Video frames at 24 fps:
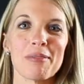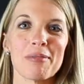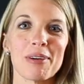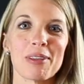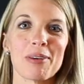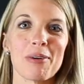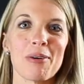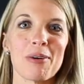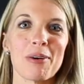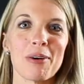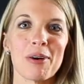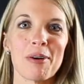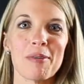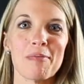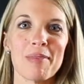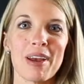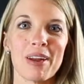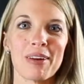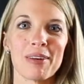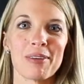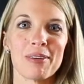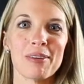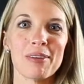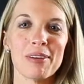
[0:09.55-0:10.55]
with Coro
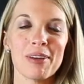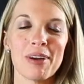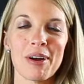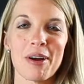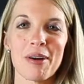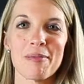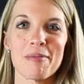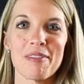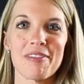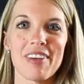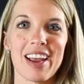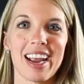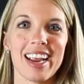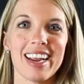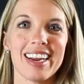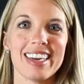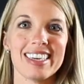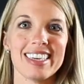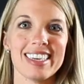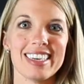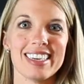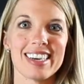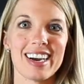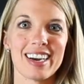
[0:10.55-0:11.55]
Medical, home of
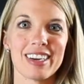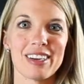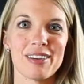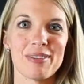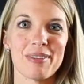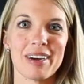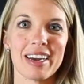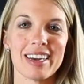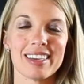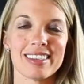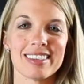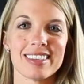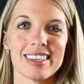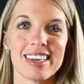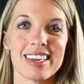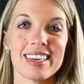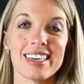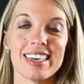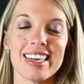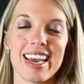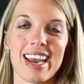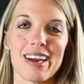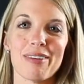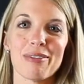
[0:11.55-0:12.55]
AED.us, and
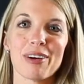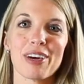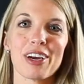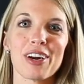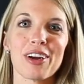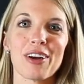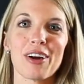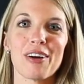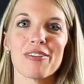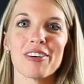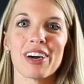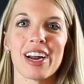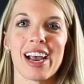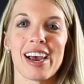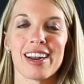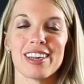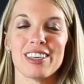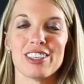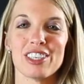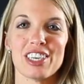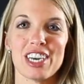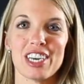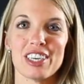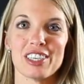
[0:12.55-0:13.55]
today we're going to go over how to
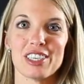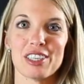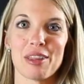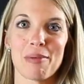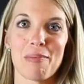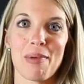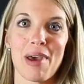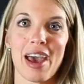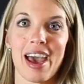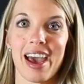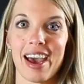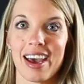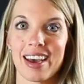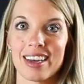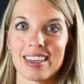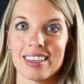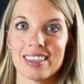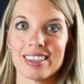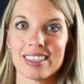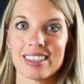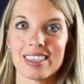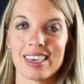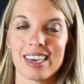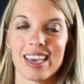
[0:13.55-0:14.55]
change the
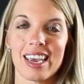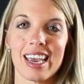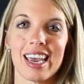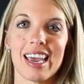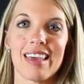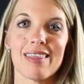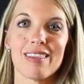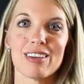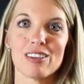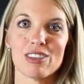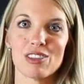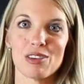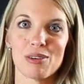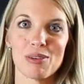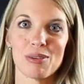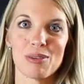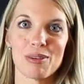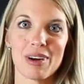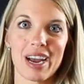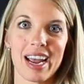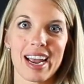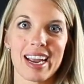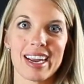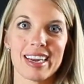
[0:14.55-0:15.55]
pads in the
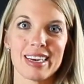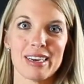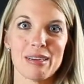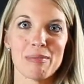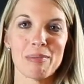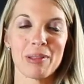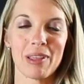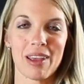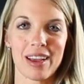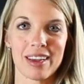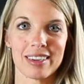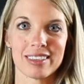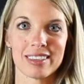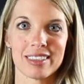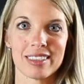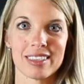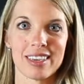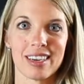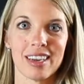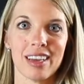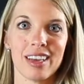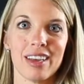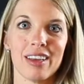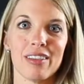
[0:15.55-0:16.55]
ZOLL AED+.
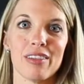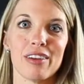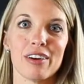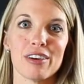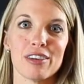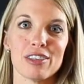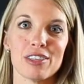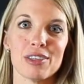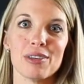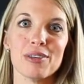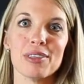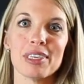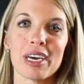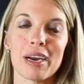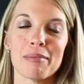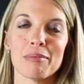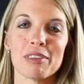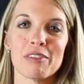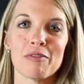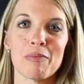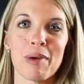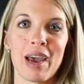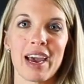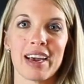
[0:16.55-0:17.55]
There are two
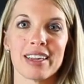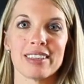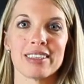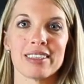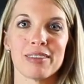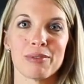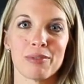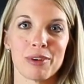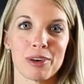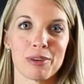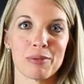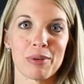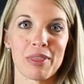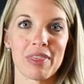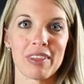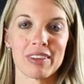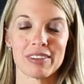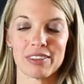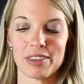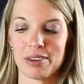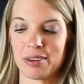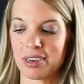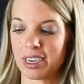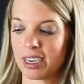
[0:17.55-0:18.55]
types of pads that work with
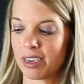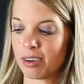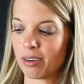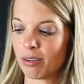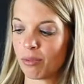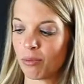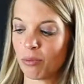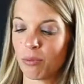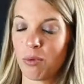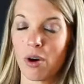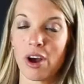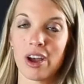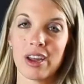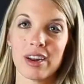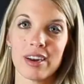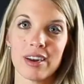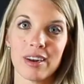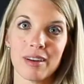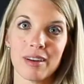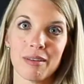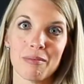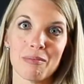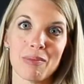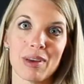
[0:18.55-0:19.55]
this unit.
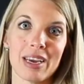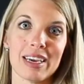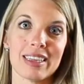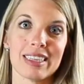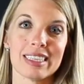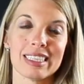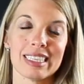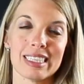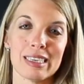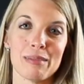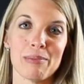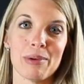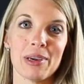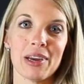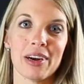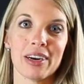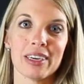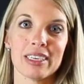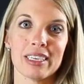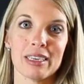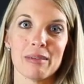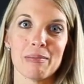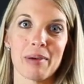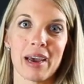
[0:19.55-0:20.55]
One being the
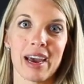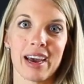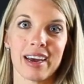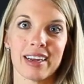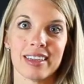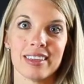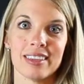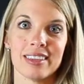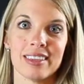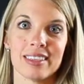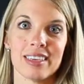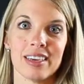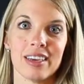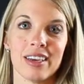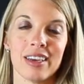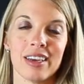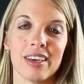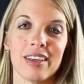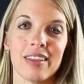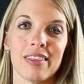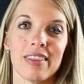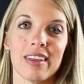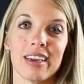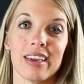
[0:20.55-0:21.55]
CPR-D pads
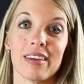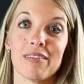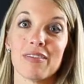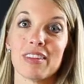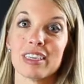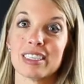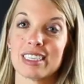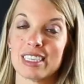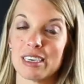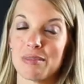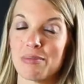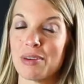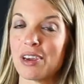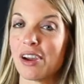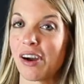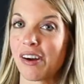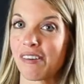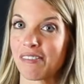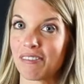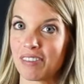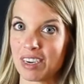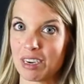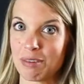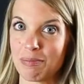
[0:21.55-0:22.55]
that give the
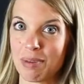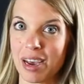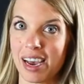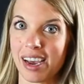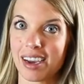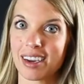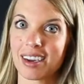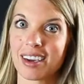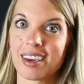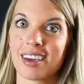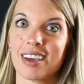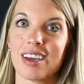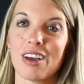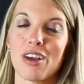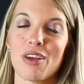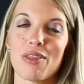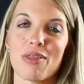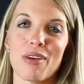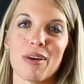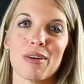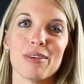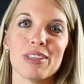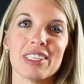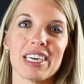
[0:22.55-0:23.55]
CPR feedback.
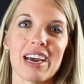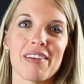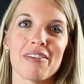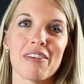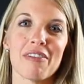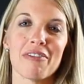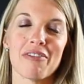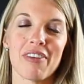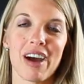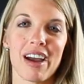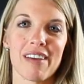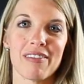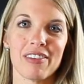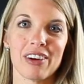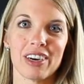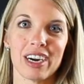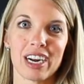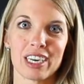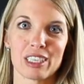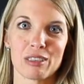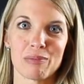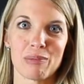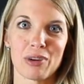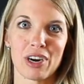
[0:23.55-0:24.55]
Those have a 5-year
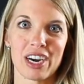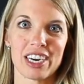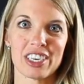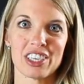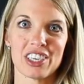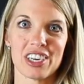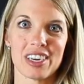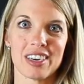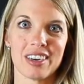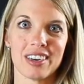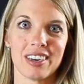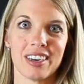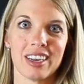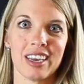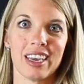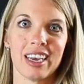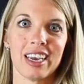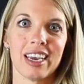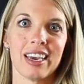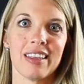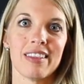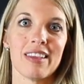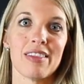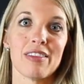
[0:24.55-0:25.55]
expiration.
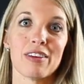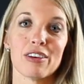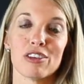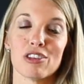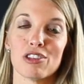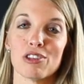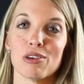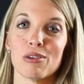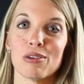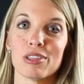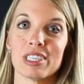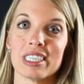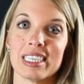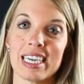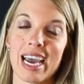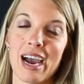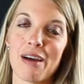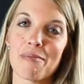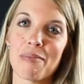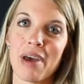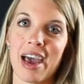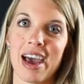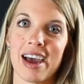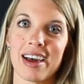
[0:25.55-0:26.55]
Then there's ZOLL
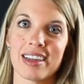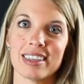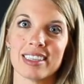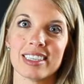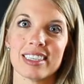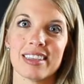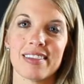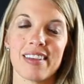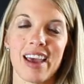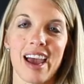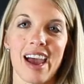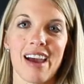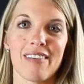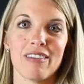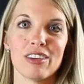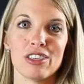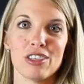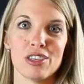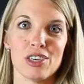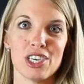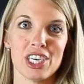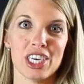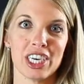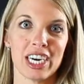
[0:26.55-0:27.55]
Stat-Padz that have a
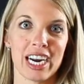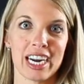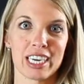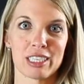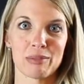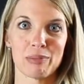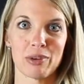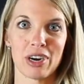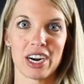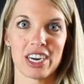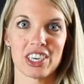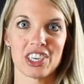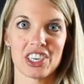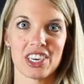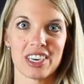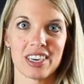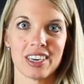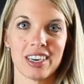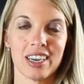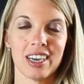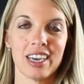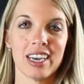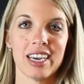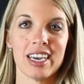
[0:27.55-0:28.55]
2-year
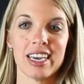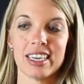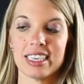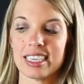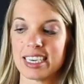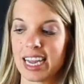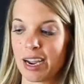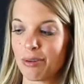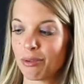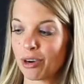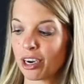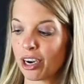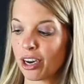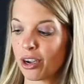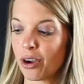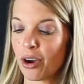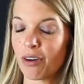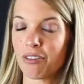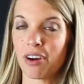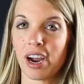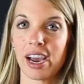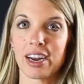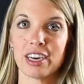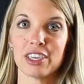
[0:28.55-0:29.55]
expiration. Today we're going to go
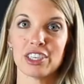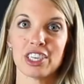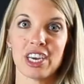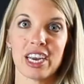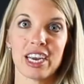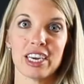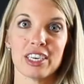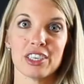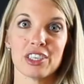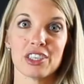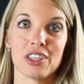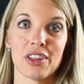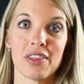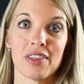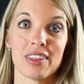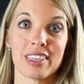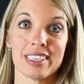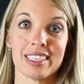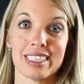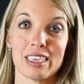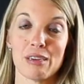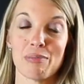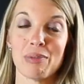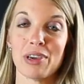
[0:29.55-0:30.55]
over how to change the
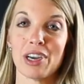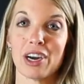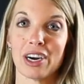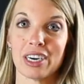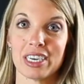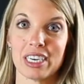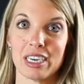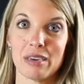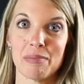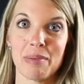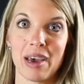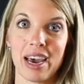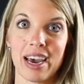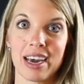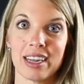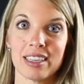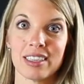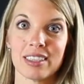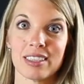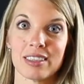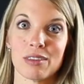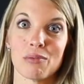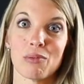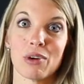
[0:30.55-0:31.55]
CPR-D
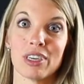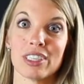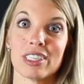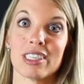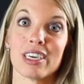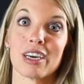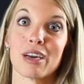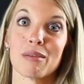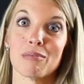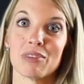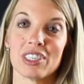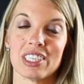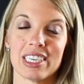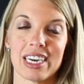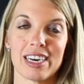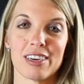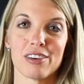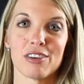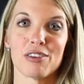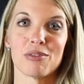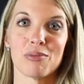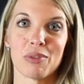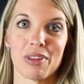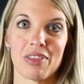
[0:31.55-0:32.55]
pads, the ones that come
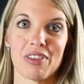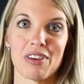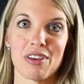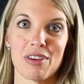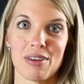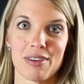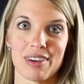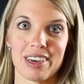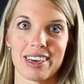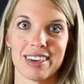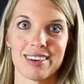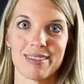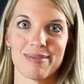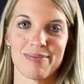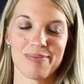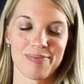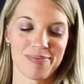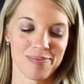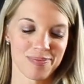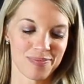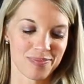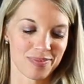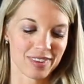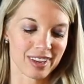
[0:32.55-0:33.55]
standard with the unit.
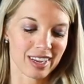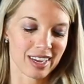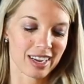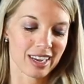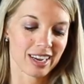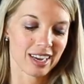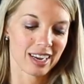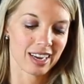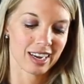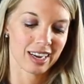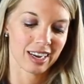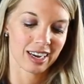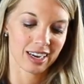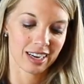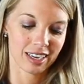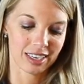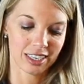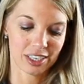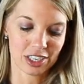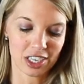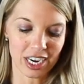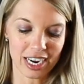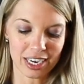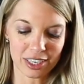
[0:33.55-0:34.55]
To
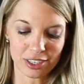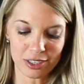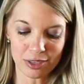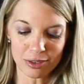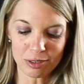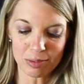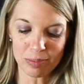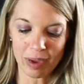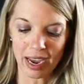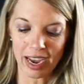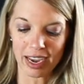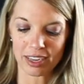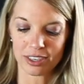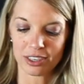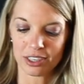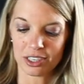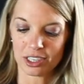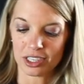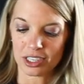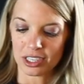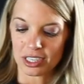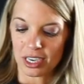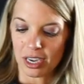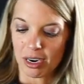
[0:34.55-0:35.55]
change those pads, you're
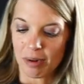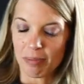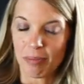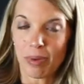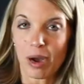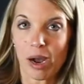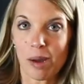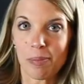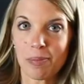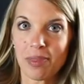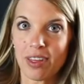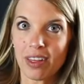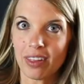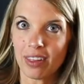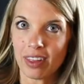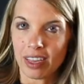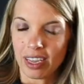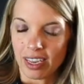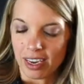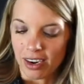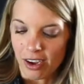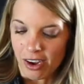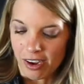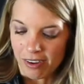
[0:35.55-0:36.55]
just going to pop the
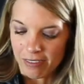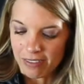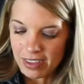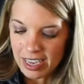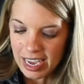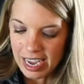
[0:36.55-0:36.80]
lid off the